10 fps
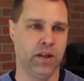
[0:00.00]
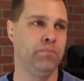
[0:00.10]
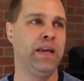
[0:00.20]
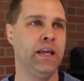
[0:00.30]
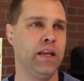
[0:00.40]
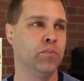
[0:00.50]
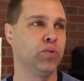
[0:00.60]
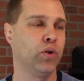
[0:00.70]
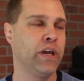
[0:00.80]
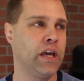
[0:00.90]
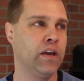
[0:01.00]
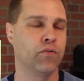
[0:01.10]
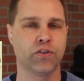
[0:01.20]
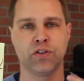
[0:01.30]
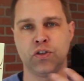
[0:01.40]
me the employee
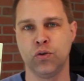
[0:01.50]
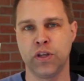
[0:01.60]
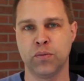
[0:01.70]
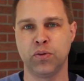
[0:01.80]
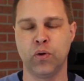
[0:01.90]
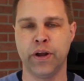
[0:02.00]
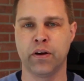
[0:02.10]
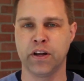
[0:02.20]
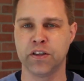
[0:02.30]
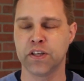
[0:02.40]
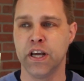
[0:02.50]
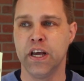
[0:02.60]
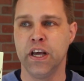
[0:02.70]
versus you the employer? Because,